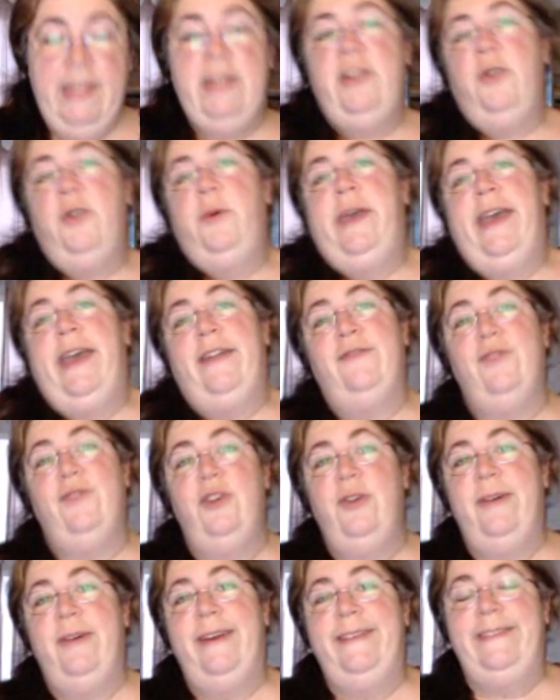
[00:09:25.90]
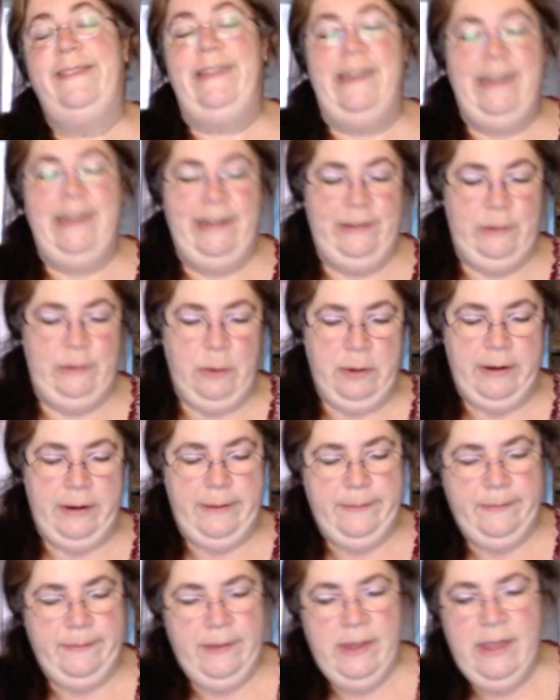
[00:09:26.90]
No cat for you guys today, sorry.
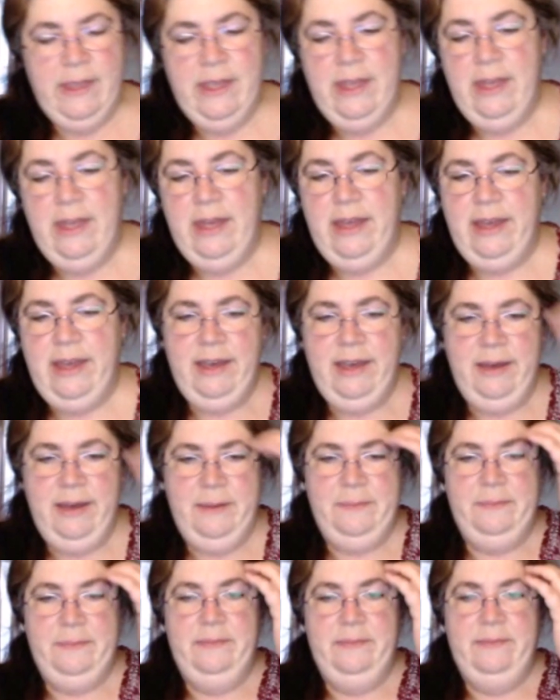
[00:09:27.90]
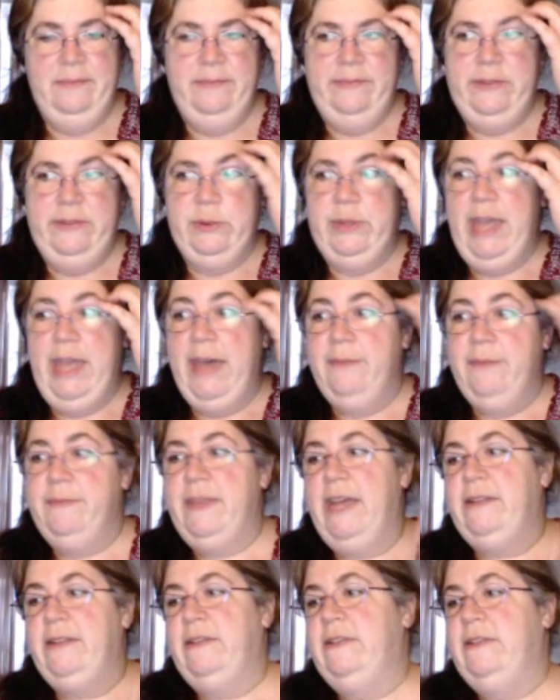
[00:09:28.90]
So yeah,
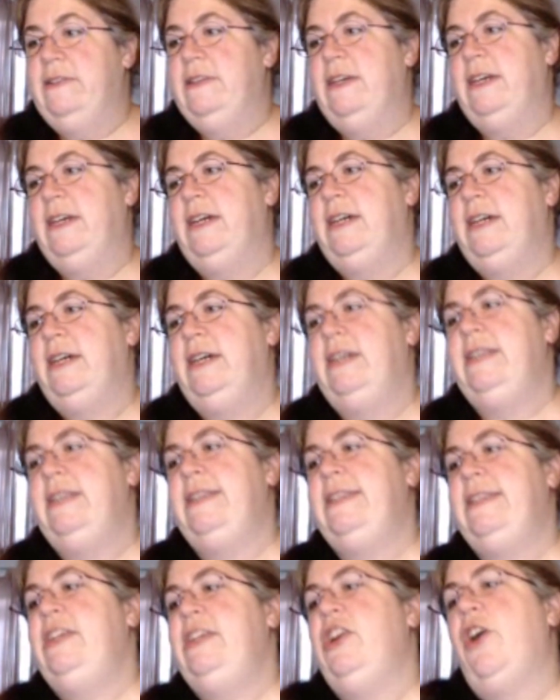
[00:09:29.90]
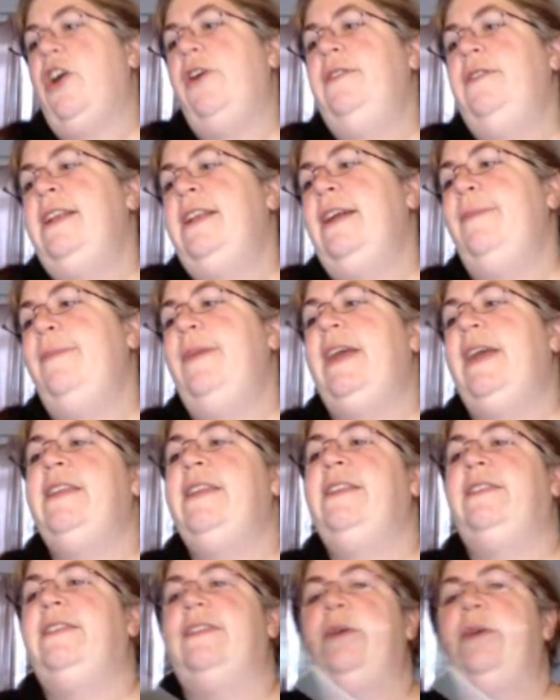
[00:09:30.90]
that's the yarn that I'm making
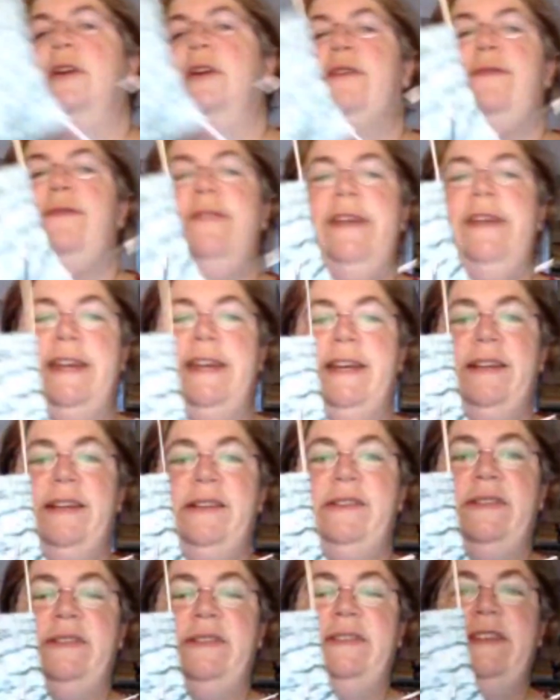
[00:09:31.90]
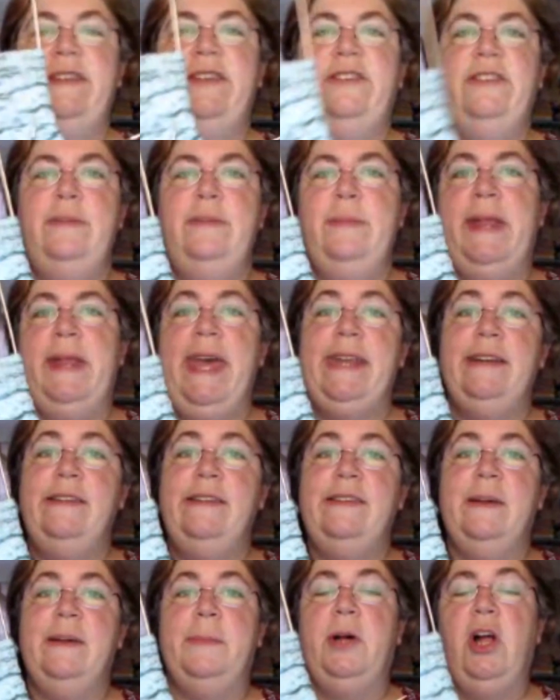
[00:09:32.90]
this out of is Tilted
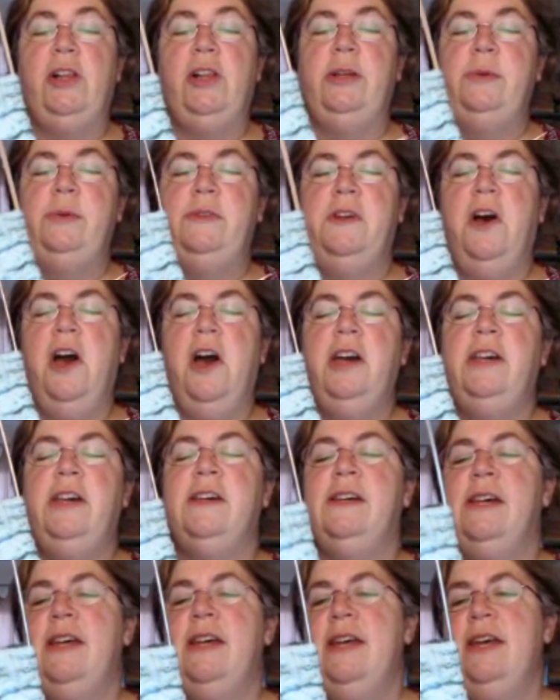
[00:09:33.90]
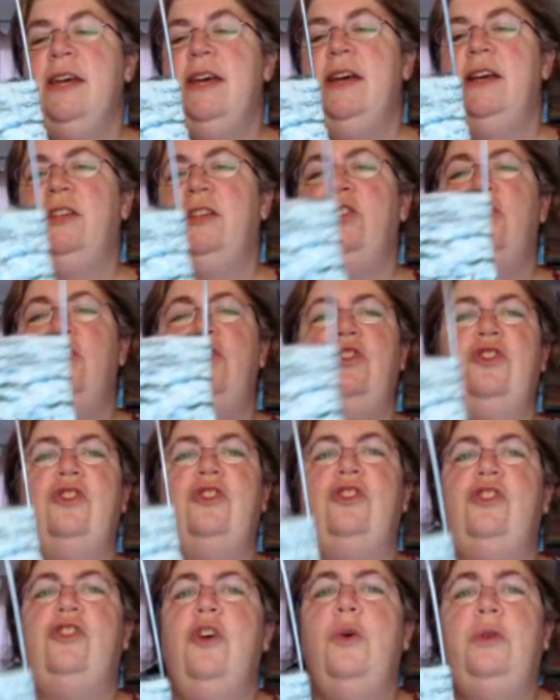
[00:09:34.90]
Planets Apollo Sock.
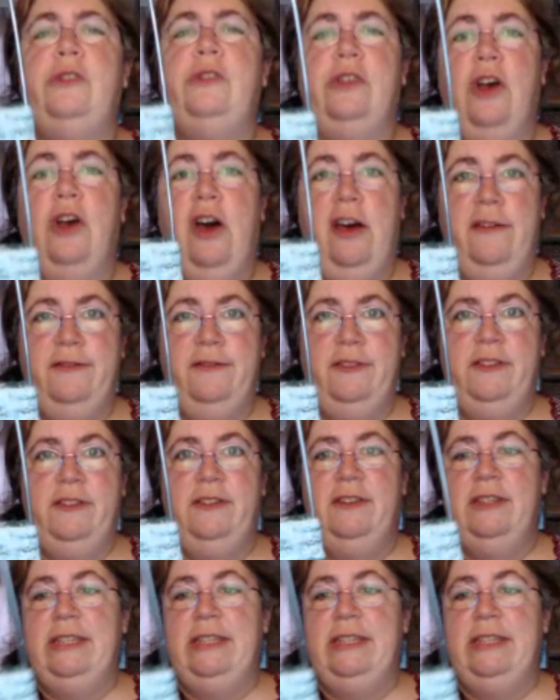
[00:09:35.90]
So soft.